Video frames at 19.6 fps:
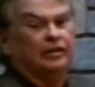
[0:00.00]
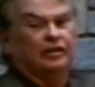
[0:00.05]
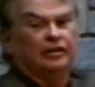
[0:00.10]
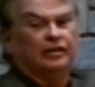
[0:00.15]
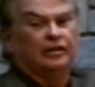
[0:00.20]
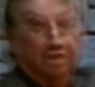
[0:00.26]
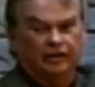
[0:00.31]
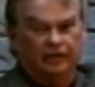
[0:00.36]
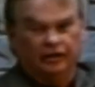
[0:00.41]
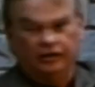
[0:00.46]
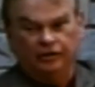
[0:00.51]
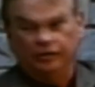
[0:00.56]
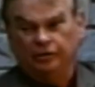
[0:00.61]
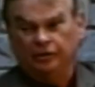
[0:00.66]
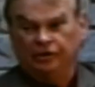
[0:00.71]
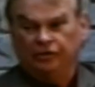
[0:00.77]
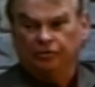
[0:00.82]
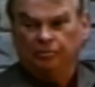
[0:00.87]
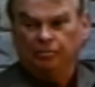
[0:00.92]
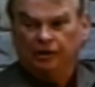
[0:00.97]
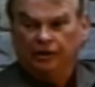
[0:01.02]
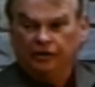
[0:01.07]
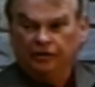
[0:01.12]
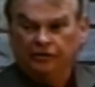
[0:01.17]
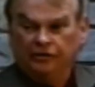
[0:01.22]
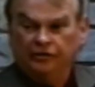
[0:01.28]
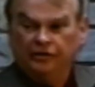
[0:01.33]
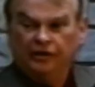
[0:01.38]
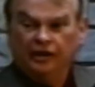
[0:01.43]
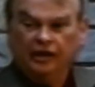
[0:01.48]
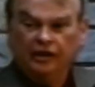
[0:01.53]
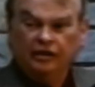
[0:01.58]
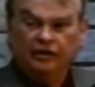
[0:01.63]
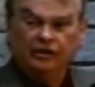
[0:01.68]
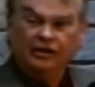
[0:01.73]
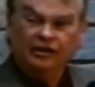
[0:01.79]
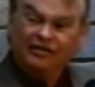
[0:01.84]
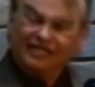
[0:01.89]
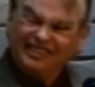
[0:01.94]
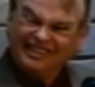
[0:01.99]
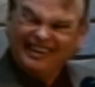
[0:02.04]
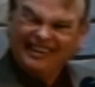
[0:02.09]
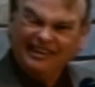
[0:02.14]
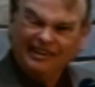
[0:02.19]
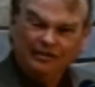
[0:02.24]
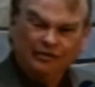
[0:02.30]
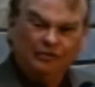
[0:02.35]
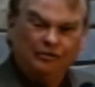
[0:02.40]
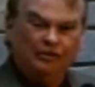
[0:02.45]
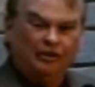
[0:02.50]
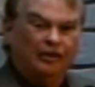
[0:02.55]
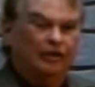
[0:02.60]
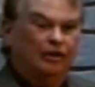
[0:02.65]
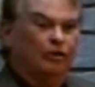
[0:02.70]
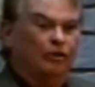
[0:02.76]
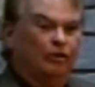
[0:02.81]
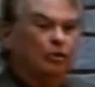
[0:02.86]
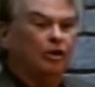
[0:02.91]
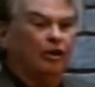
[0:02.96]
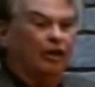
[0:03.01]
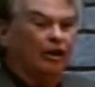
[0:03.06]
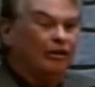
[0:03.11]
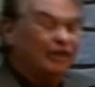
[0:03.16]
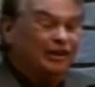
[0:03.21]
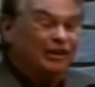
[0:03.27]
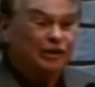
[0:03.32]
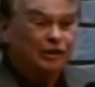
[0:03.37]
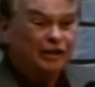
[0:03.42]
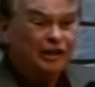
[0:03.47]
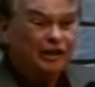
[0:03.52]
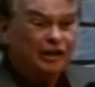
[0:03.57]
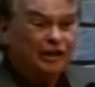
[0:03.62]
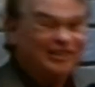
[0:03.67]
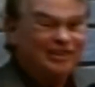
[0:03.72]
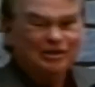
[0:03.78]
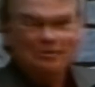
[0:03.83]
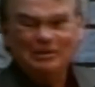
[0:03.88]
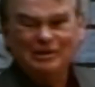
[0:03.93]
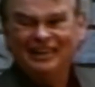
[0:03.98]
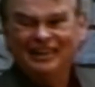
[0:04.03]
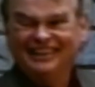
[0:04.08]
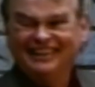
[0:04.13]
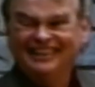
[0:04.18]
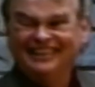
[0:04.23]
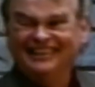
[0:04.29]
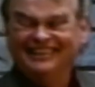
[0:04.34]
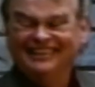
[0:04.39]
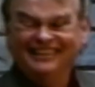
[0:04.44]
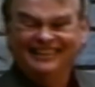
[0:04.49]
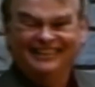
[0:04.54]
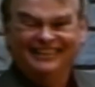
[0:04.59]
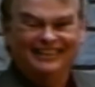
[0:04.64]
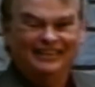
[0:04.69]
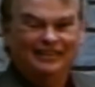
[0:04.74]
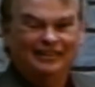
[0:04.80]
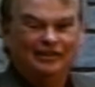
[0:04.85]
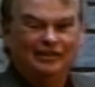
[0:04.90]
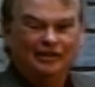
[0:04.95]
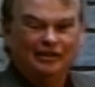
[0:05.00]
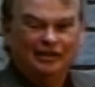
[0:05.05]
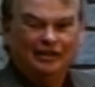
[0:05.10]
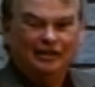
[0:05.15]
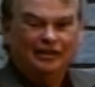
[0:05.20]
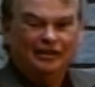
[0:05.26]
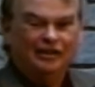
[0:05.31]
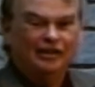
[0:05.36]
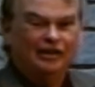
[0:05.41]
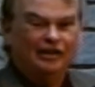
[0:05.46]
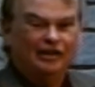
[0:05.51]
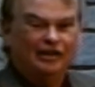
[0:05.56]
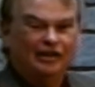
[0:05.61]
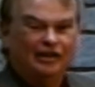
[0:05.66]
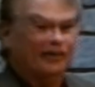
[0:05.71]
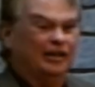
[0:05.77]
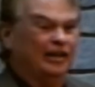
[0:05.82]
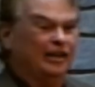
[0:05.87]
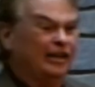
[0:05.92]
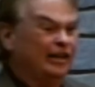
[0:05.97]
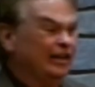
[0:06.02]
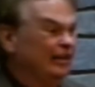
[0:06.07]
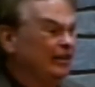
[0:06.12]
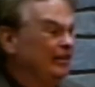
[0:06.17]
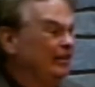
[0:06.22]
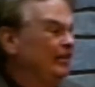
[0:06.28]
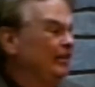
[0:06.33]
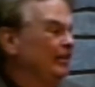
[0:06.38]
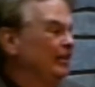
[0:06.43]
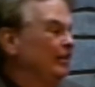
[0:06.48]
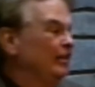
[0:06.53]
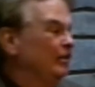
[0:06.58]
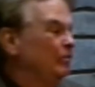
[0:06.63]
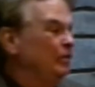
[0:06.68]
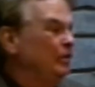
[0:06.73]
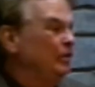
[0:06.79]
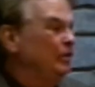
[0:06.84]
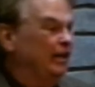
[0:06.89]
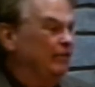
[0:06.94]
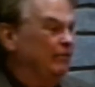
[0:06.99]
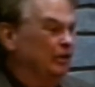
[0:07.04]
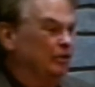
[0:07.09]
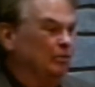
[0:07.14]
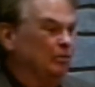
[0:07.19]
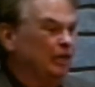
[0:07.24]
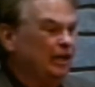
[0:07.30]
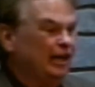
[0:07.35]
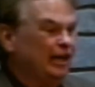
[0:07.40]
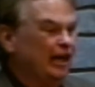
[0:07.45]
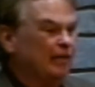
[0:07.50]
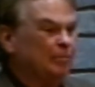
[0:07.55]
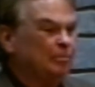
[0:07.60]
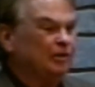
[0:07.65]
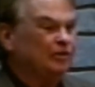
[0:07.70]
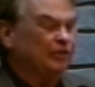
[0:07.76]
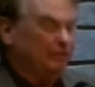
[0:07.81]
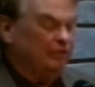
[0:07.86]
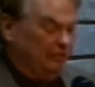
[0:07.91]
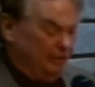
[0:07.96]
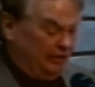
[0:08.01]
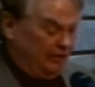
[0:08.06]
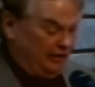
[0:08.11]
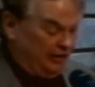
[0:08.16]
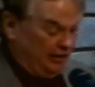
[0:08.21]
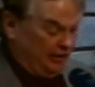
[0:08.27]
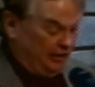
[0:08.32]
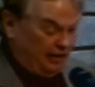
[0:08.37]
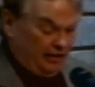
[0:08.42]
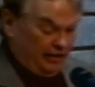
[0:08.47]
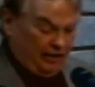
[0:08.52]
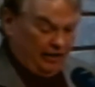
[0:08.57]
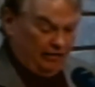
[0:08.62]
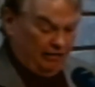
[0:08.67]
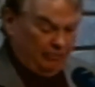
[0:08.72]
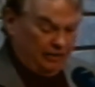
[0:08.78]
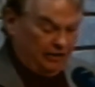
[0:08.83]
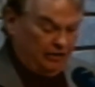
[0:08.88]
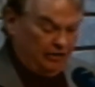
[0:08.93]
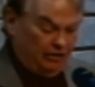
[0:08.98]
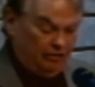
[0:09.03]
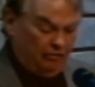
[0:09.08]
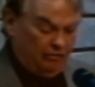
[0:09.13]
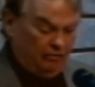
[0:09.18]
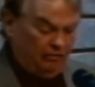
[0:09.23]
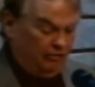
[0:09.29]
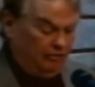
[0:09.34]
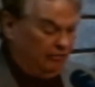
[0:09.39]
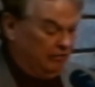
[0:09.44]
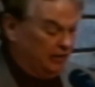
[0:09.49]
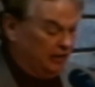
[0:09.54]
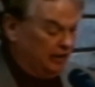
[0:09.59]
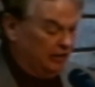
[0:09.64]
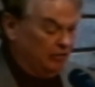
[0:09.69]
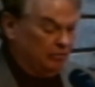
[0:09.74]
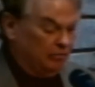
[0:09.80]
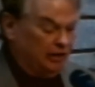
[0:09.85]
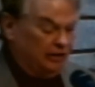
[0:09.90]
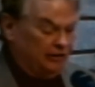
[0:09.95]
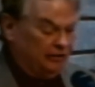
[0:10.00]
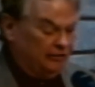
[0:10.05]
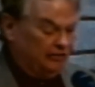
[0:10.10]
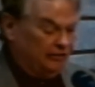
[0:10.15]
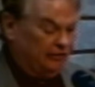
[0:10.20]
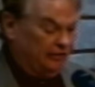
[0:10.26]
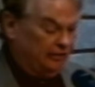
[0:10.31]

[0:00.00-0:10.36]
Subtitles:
then you express. And in this case, we're all here as humans, and we have a great opportunity, and we don't want to waste it.